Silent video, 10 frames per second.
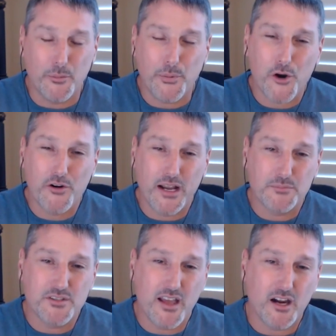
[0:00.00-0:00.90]

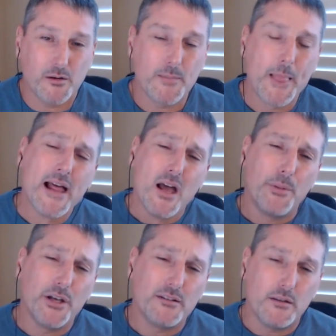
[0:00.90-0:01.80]
programs there,
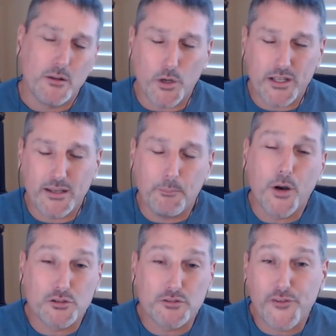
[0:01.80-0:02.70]
but the one that
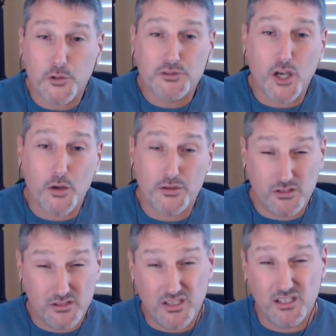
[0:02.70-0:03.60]
most folks go
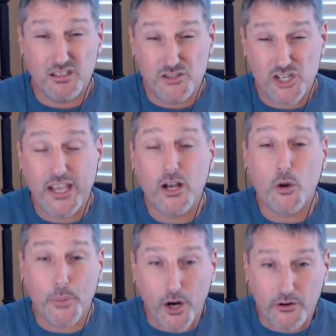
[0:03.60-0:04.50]
through is the
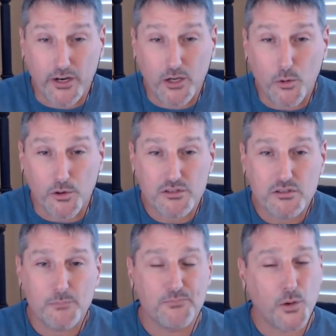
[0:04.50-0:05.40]
channel partnering
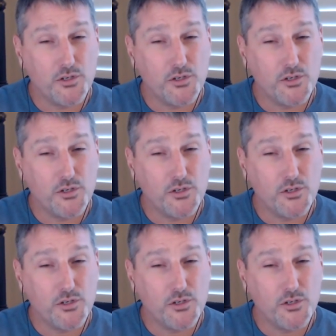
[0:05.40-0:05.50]
course,